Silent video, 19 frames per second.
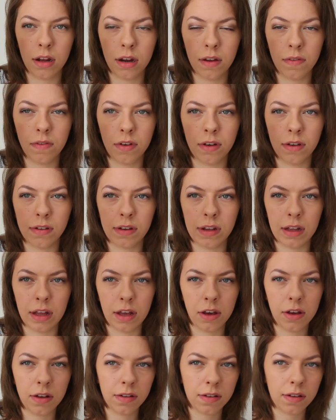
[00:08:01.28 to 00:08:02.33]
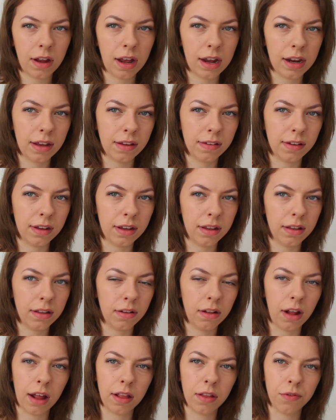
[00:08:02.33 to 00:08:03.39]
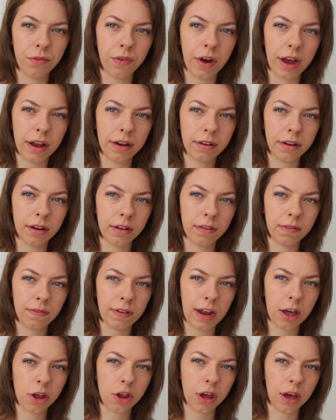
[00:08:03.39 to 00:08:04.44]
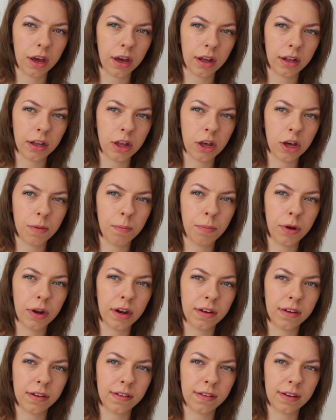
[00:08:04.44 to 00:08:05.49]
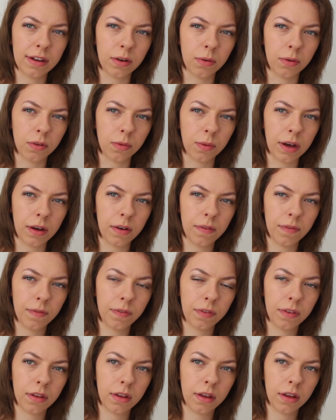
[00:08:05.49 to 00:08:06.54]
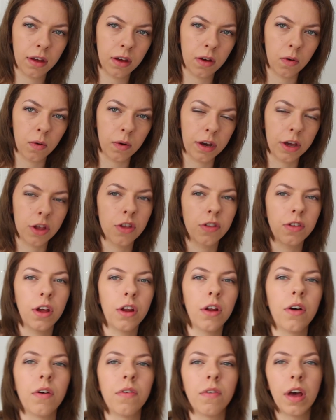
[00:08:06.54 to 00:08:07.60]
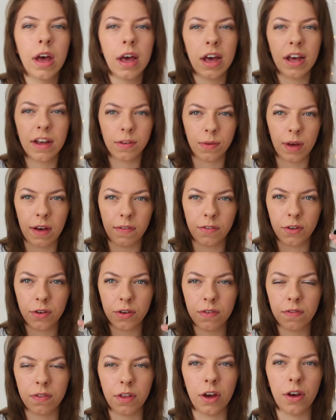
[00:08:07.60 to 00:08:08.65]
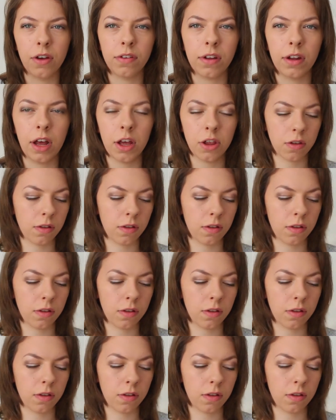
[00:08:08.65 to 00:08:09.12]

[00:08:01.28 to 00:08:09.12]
don't know if you can see that. You can slightly see the, like the red that's flashing, and you can put it to still as well. Or you can just turn it off. So I have two of those, and I